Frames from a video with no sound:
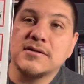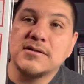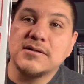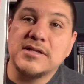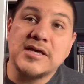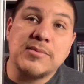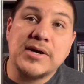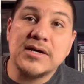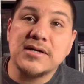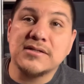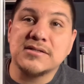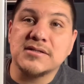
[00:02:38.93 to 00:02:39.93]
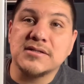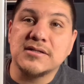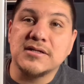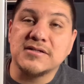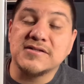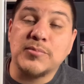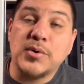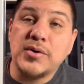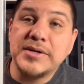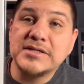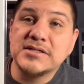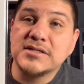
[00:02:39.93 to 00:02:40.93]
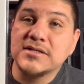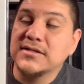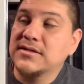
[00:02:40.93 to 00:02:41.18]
Levi is a poet,